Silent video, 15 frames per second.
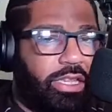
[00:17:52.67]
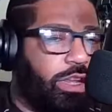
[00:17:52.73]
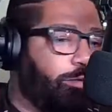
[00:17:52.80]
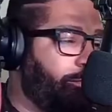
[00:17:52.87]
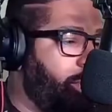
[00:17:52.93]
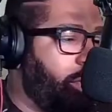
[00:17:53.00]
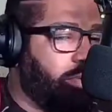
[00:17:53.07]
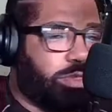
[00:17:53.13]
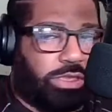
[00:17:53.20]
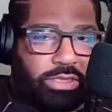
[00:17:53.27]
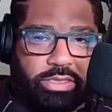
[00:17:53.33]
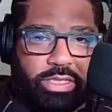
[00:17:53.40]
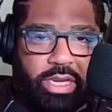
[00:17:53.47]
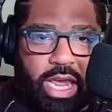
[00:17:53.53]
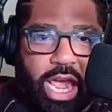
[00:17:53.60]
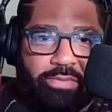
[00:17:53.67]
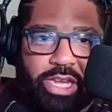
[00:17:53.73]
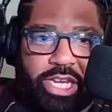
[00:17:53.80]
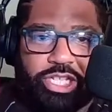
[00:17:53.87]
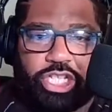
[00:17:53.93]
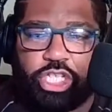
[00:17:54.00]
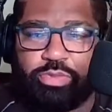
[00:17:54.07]
their folks, they're having
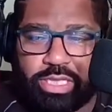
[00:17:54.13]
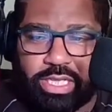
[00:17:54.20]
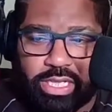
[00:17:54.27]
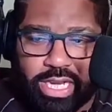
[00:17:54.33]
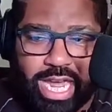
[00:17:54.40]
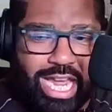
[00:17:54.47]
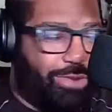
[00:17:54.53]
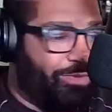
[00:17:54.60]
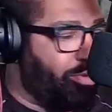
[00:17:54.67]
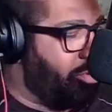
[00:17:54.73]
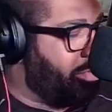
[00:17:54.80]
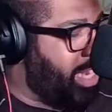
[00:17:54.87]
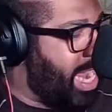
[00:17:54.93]
issues with the label.